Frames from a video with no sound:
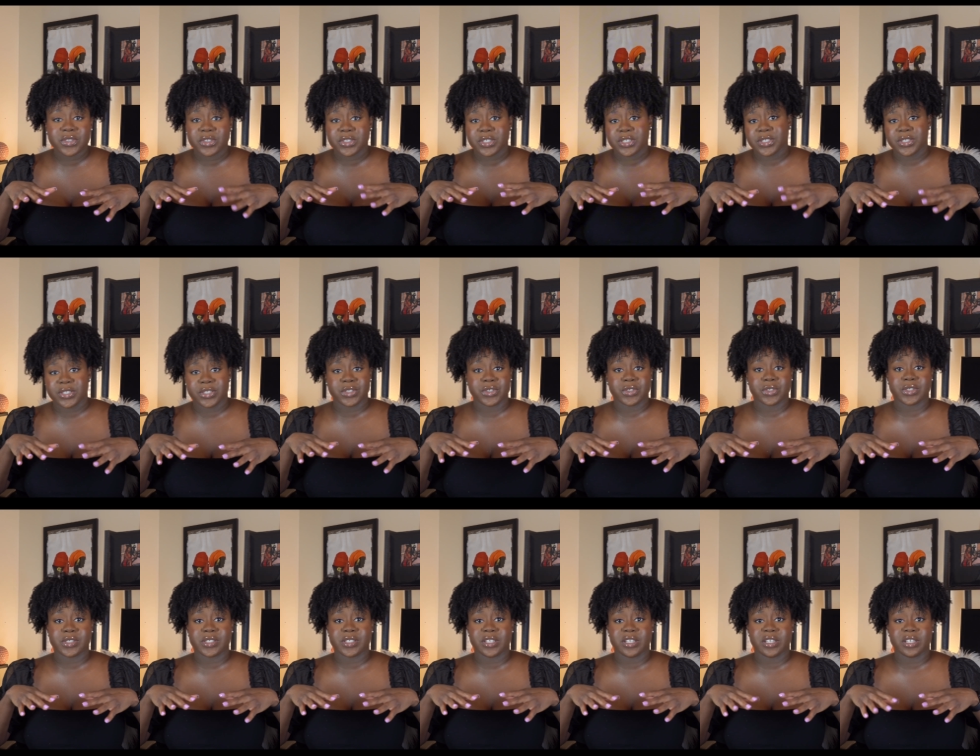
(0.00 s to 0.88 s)
you're
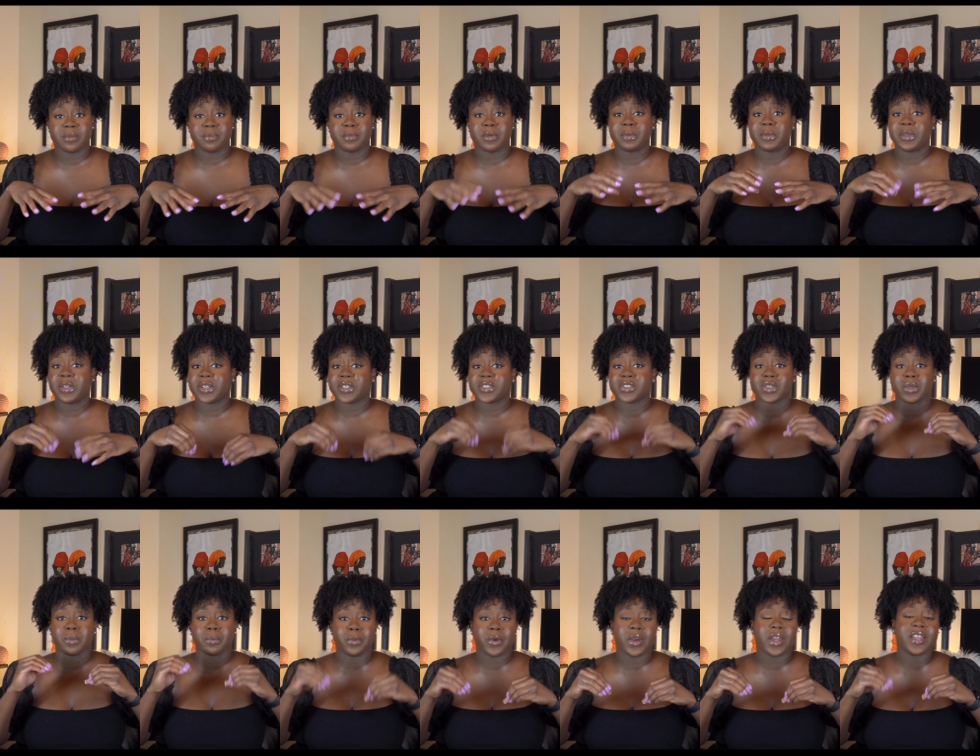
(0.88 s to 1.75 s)
disinterested, but because
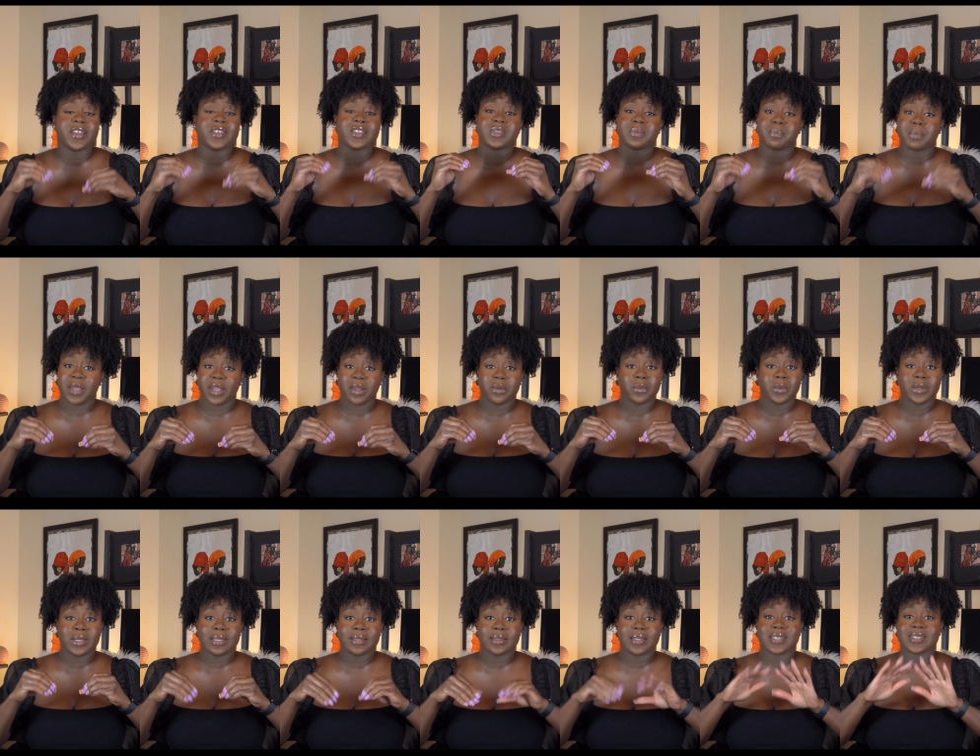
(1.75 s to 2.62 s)
your brain's
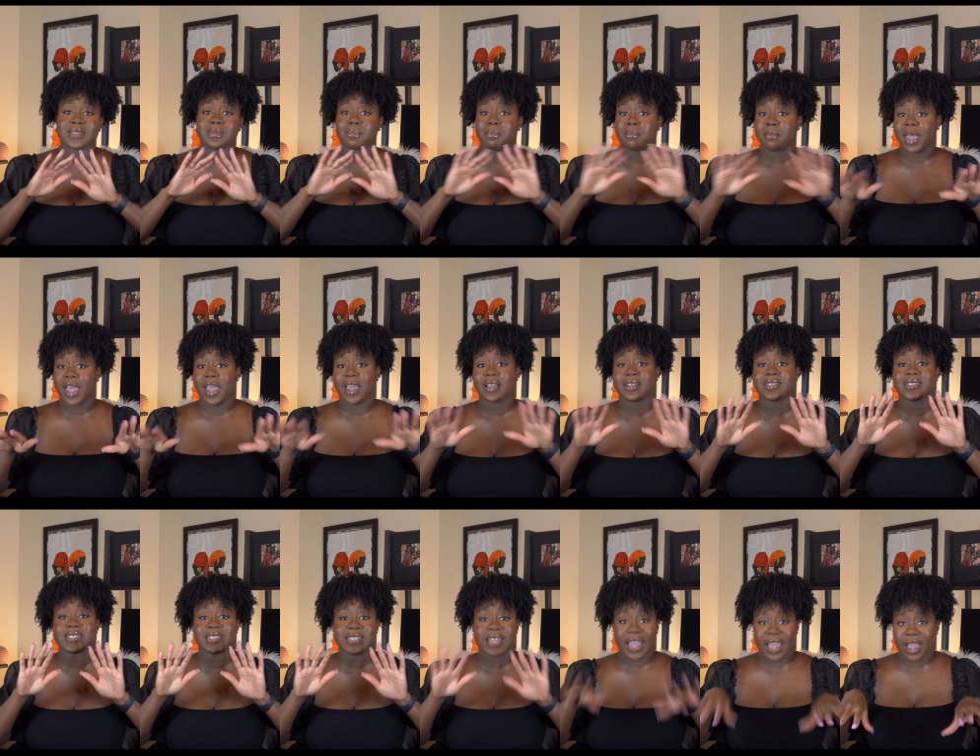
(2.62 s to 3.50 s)
bandwidth is
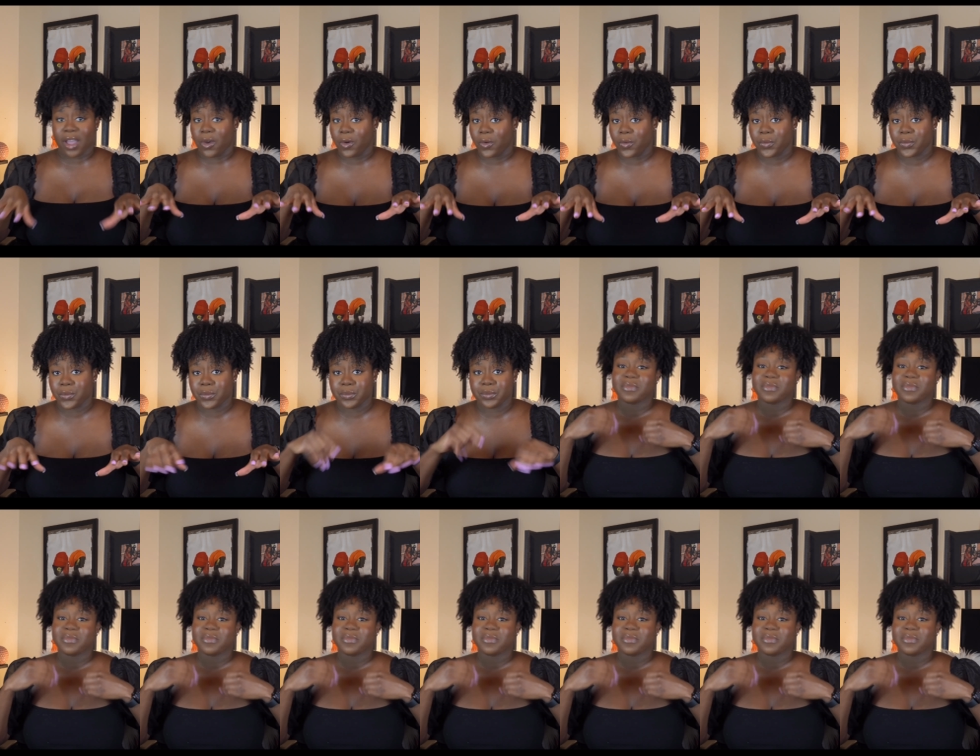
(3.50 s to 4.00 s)
maxed out.